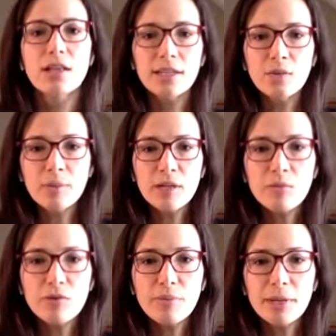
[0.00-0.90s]
A little bit
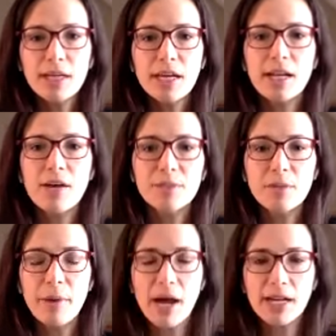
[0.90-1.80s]
of movement, again, helps
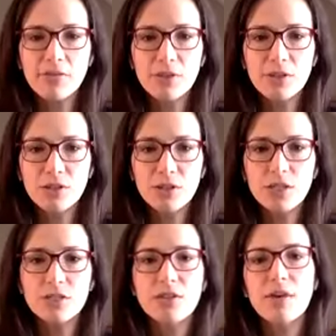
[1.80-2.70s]
the body feel
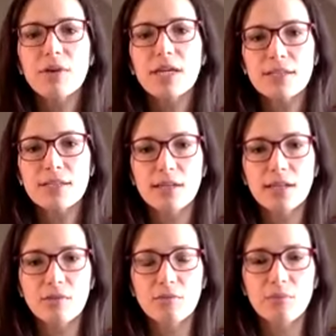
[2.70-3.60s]
good so that we can
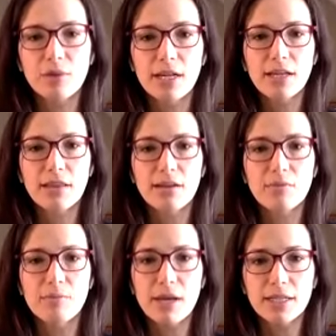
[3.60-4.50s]
sit and breathe
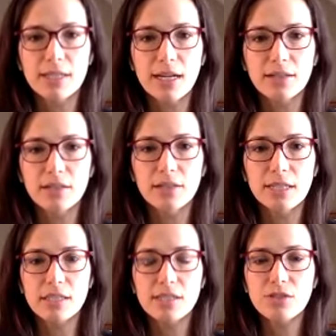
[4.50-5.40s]
and meditate a little
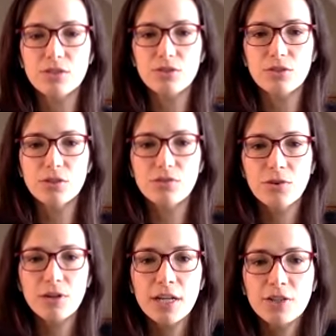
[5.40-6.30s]
easier. So scooch
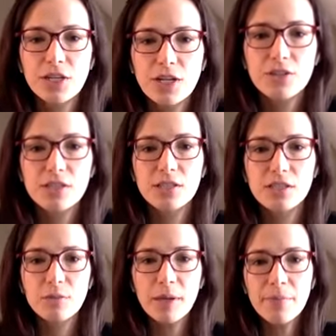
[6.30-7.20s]
forward on your chair just a
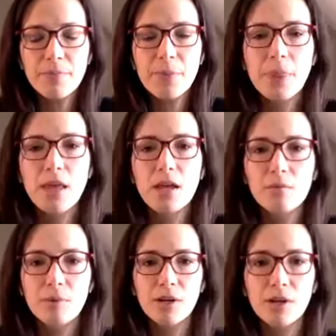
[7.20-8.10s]
little bit.
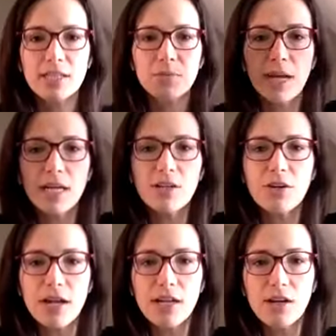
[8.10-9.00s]
Bring your hands behind
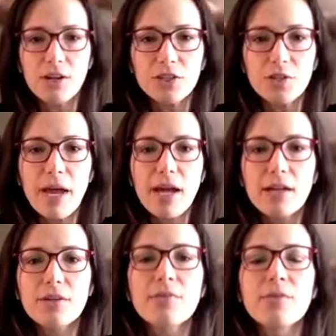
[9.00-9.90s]
your head, arch your
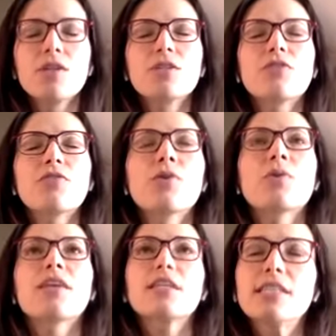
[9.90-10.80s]
back. So if you
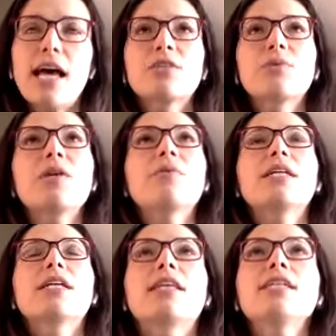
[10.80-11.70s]
were with us last week,
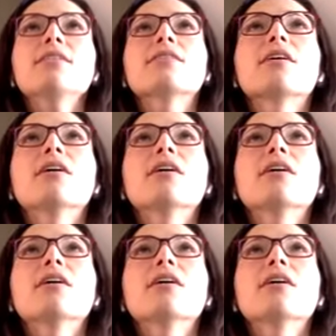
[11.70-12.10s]
we did these.